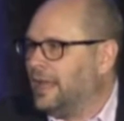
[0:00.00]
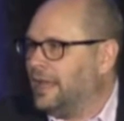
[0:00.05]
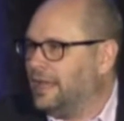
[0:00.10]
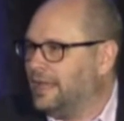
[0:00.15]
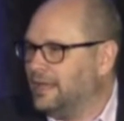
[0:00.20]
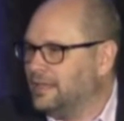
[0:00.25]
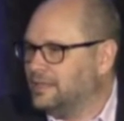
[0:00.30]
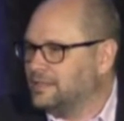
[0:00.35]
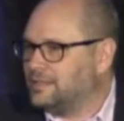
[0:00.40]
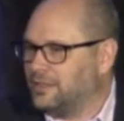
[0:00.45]

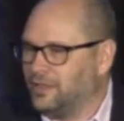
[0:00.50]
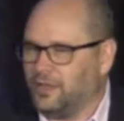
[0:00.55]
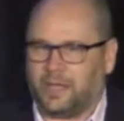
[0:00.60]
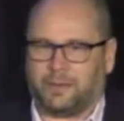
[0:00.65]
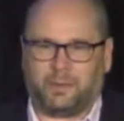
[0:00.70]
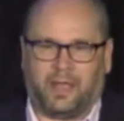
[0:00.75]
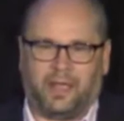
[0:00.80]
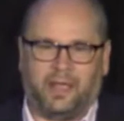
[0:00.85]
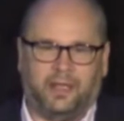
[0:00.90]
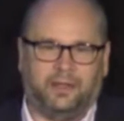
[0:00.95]
is, you
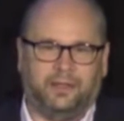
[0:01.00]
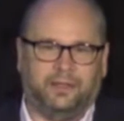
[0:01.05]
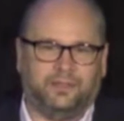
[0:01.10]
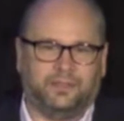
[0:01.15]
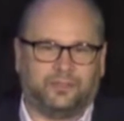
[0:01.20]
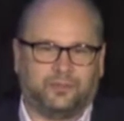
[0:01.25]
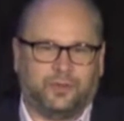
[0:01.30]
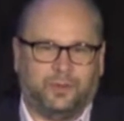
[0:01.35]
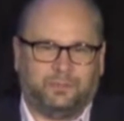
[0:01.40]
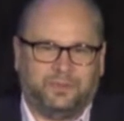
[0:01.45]
like my highly
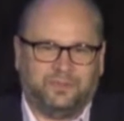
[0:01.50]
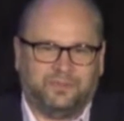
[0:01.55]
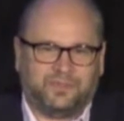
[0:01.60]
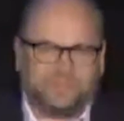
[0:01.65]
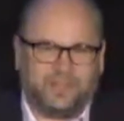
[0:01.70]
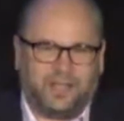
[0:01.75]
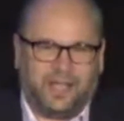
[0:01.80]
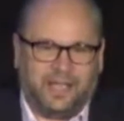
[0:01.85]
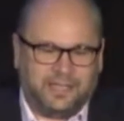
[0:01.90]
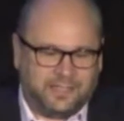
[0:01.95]
descriptive
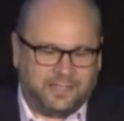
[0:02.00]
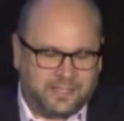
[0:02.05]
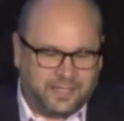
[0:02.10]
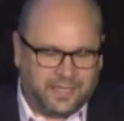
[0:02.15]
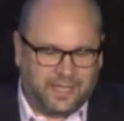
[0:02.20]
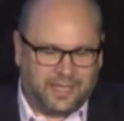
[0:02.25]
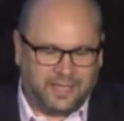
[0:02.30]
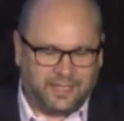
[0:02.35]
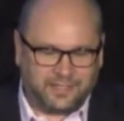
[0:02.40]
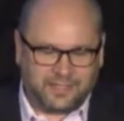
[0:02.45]
slides,
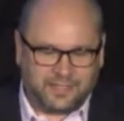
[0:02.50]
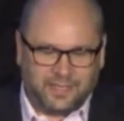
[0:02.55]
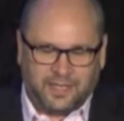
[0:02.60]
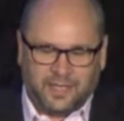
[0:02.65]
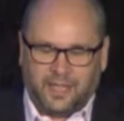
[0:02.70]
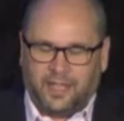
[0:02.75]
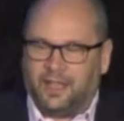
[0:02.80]
is